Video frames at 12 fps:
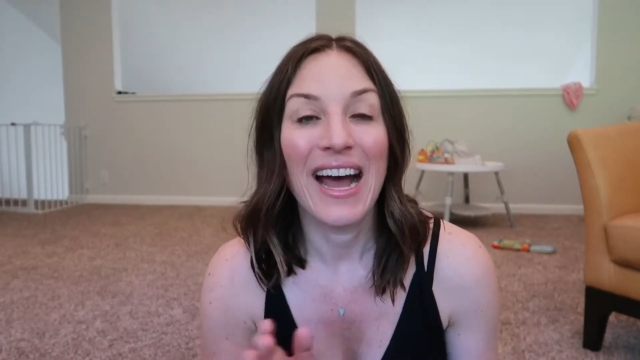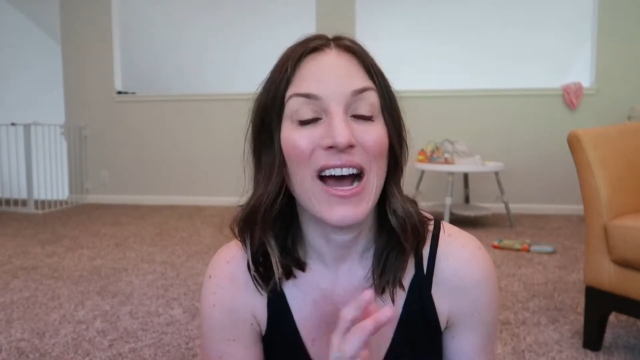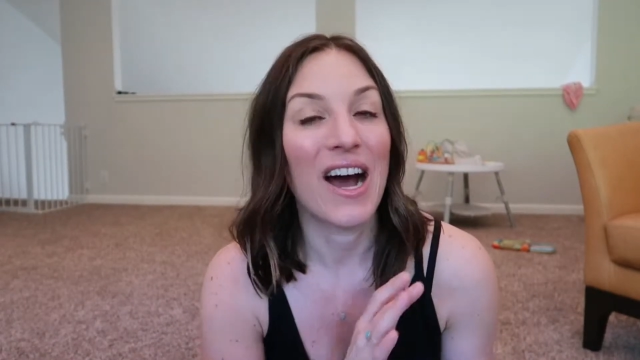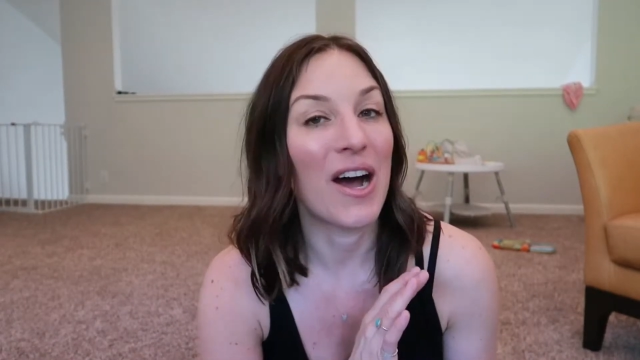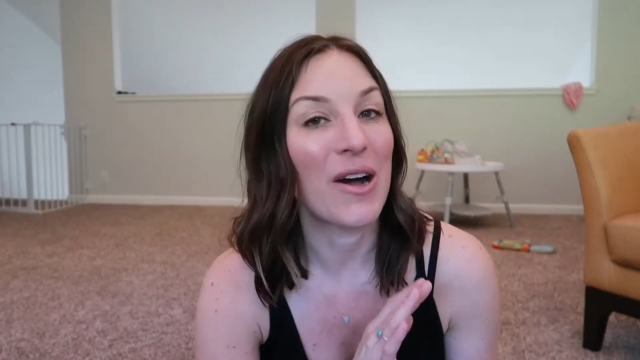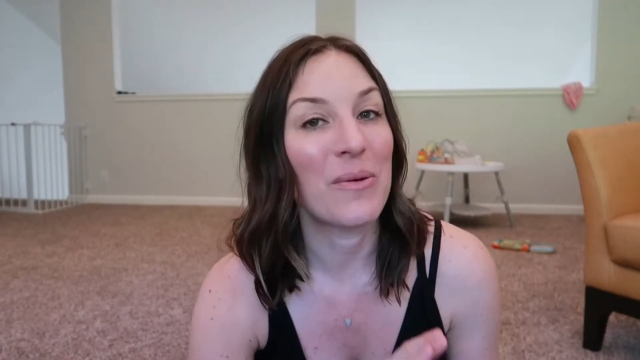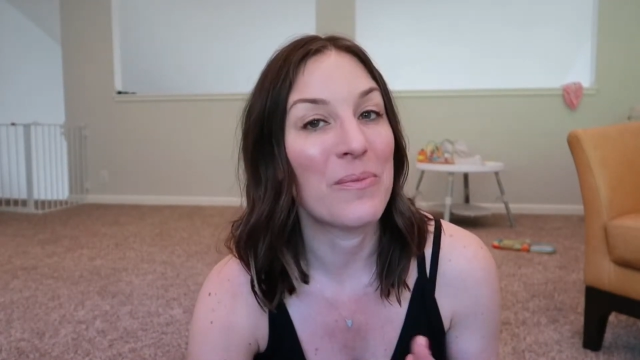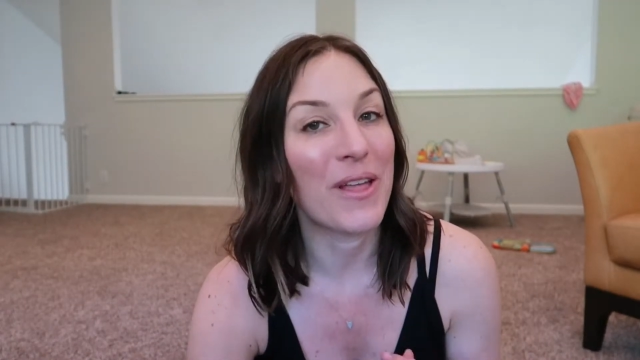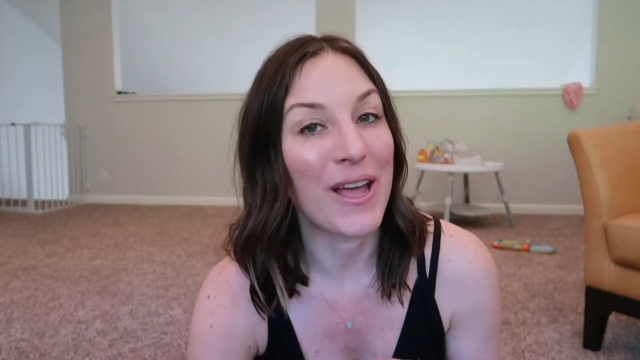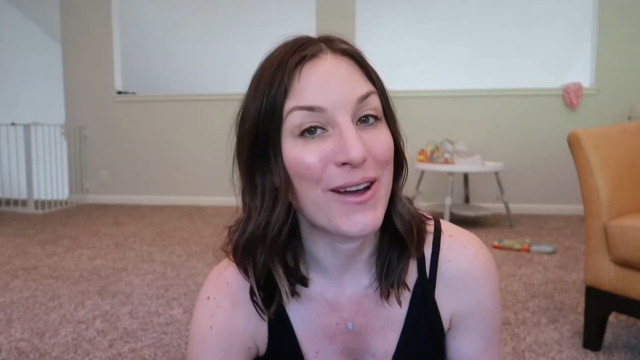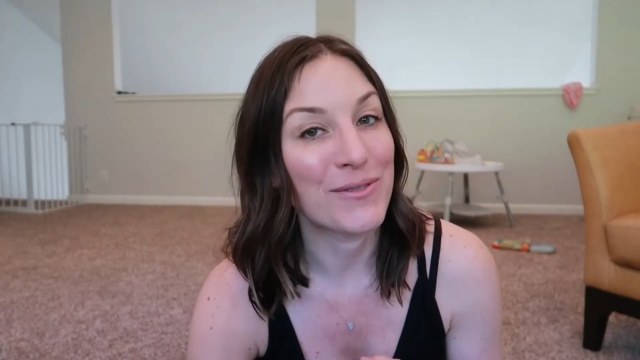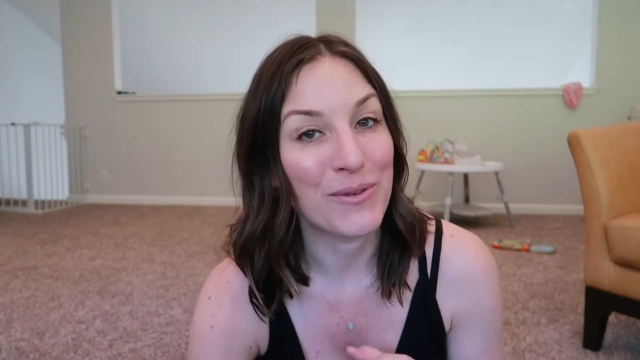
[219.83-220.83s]

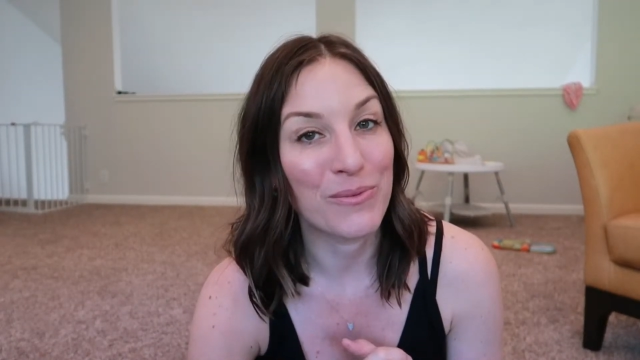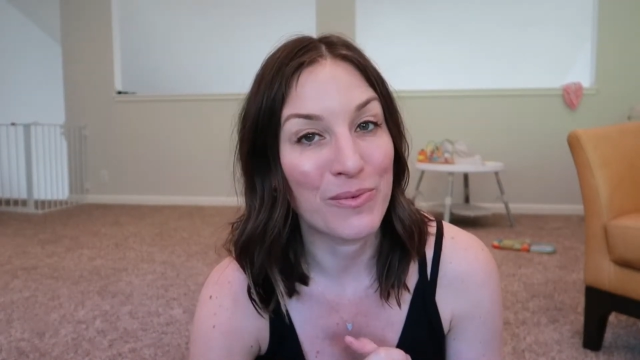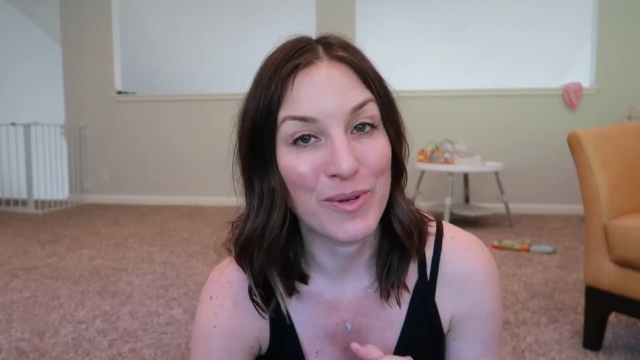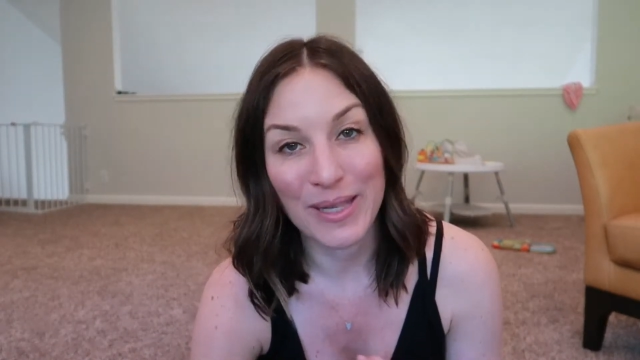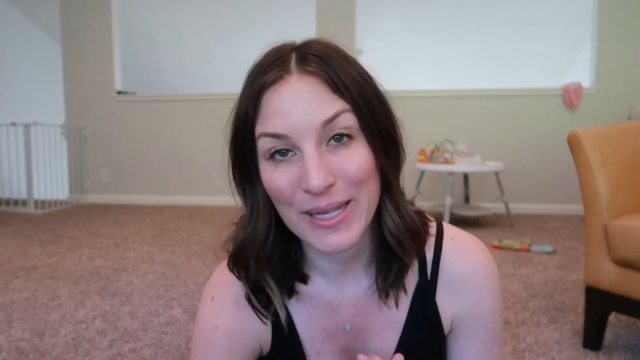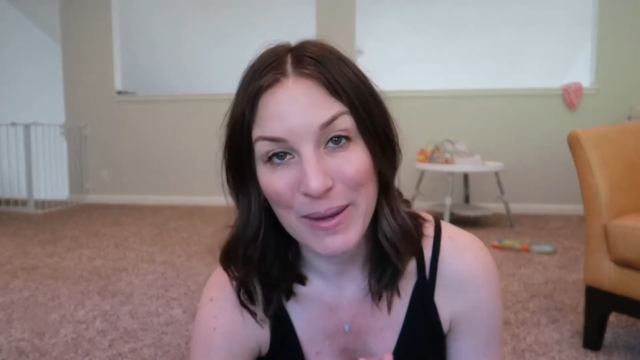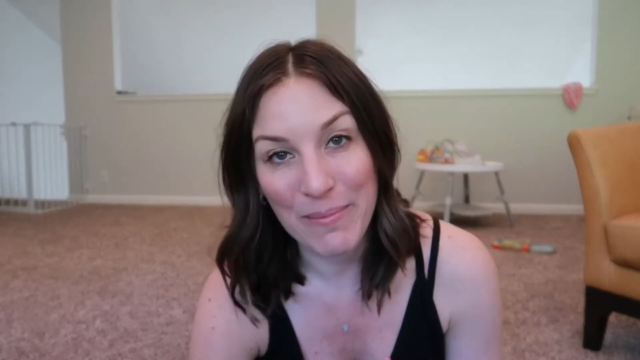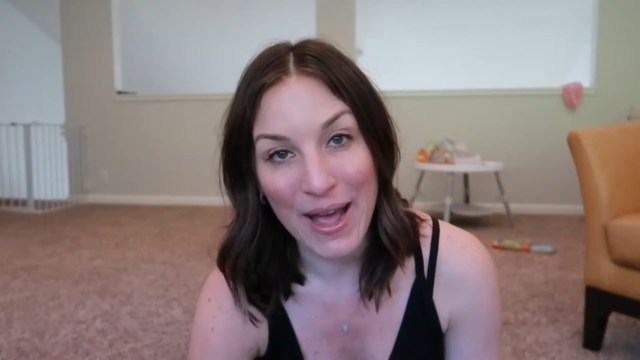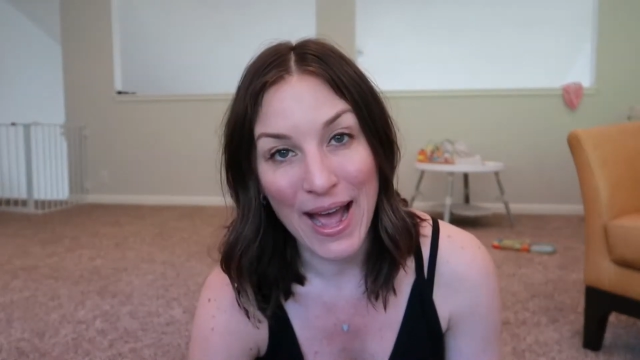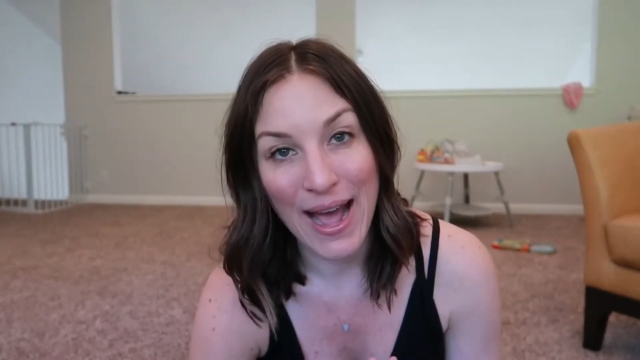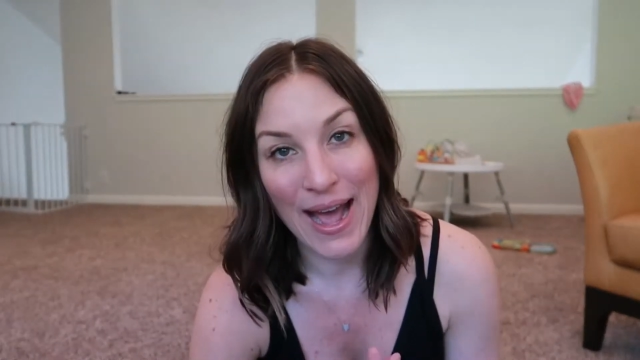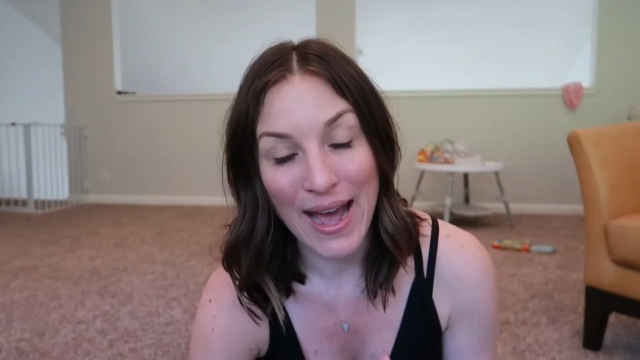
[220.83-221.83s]
They have some really
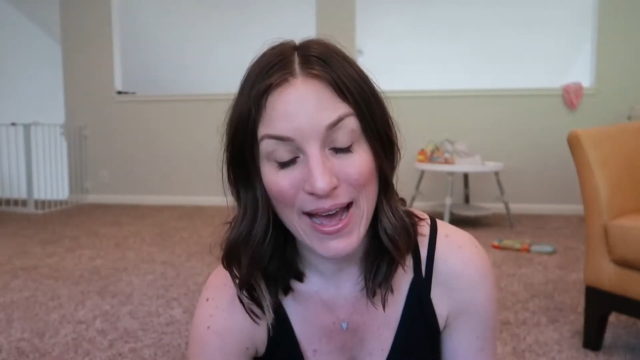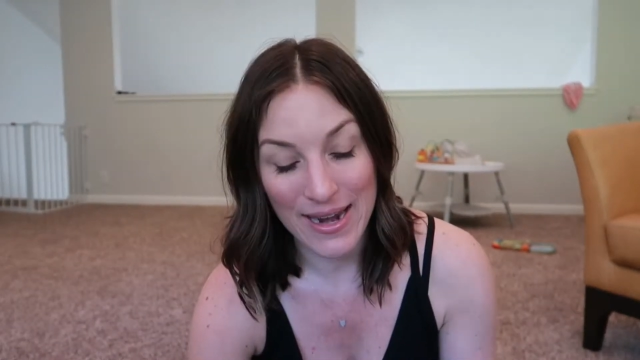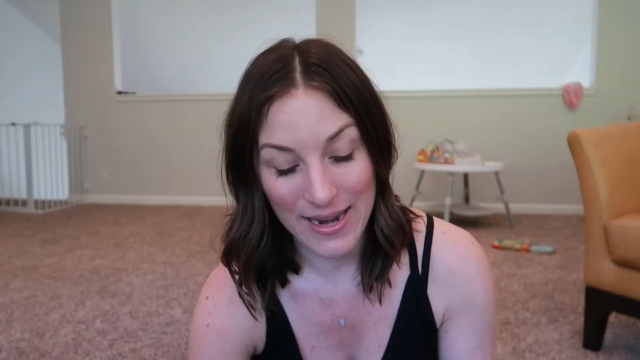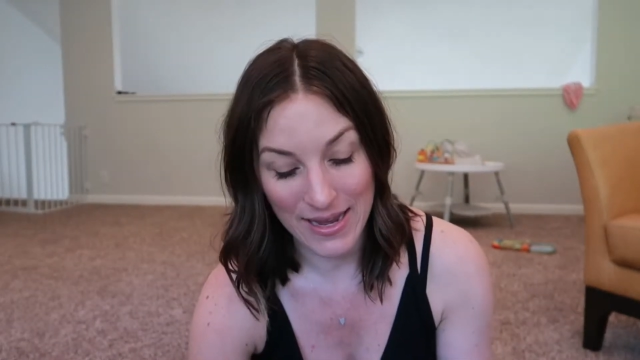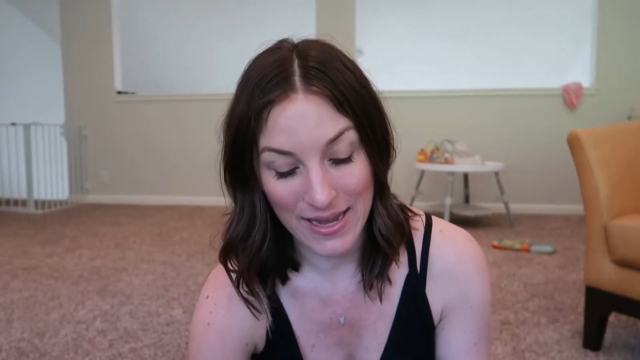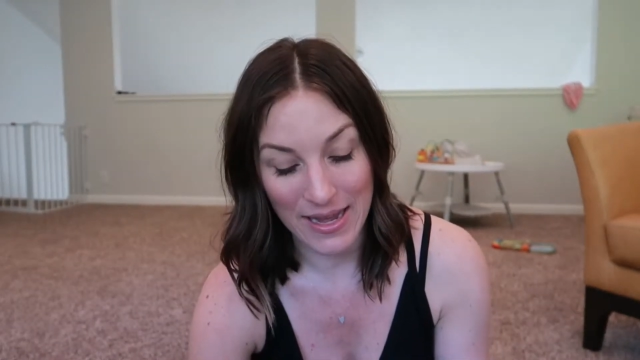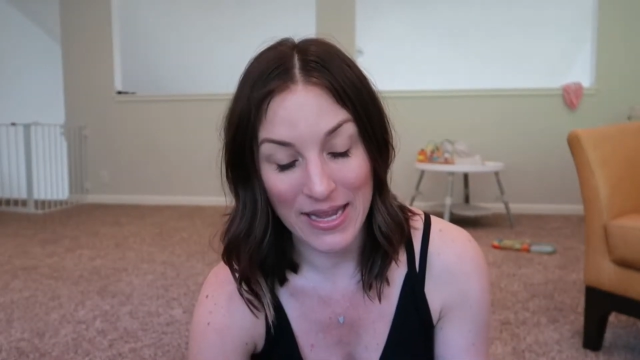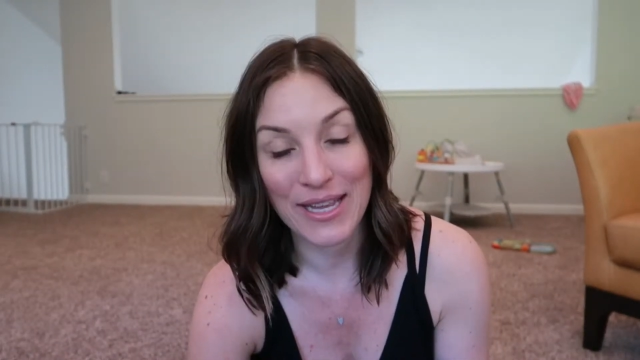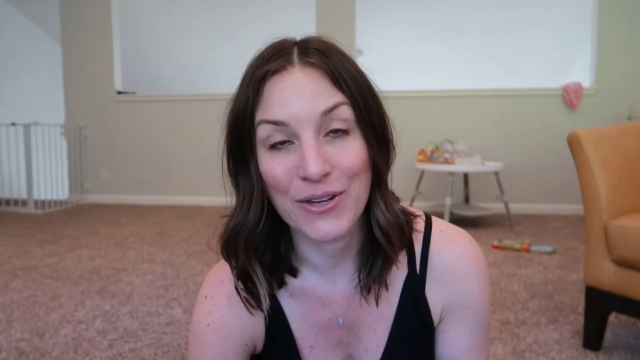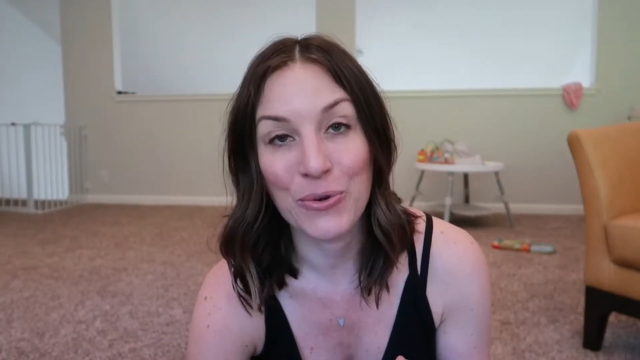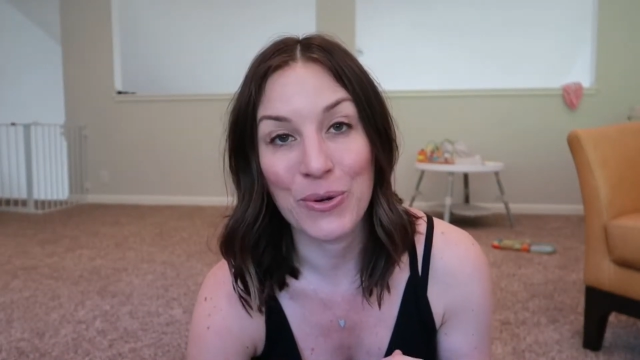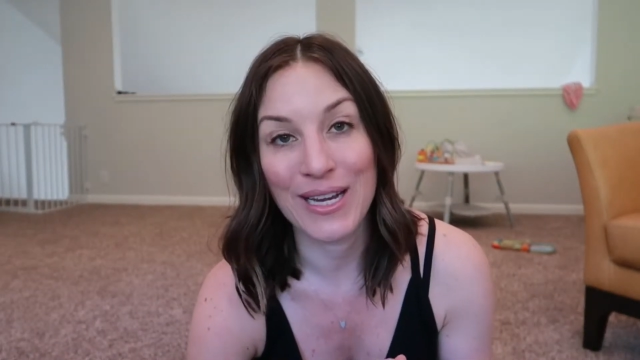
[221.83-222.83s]
bad
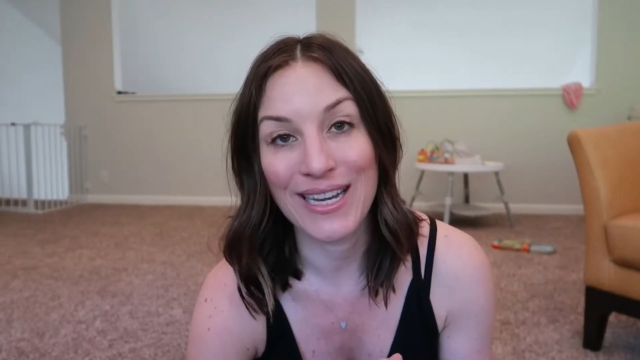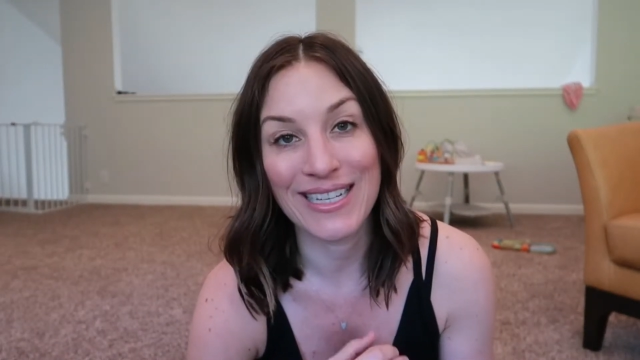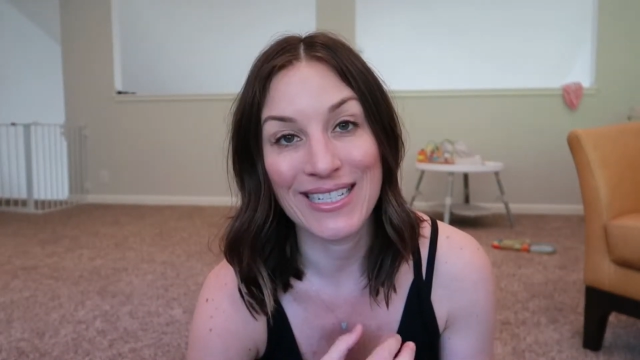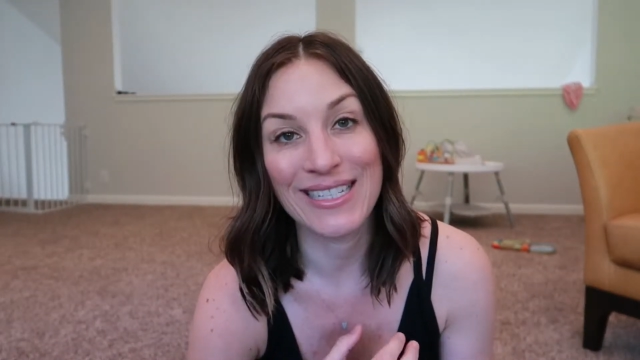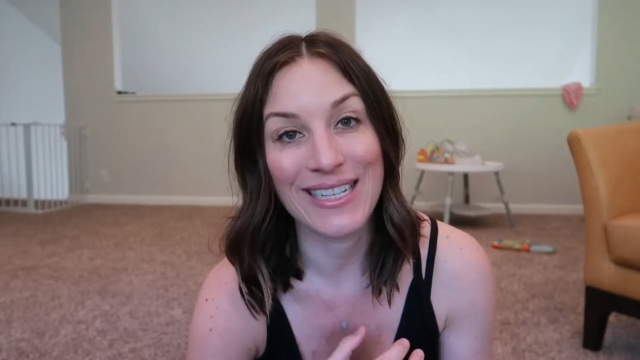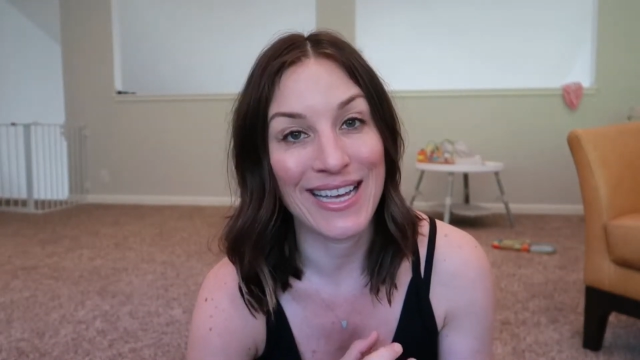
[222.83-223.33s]
ingredients,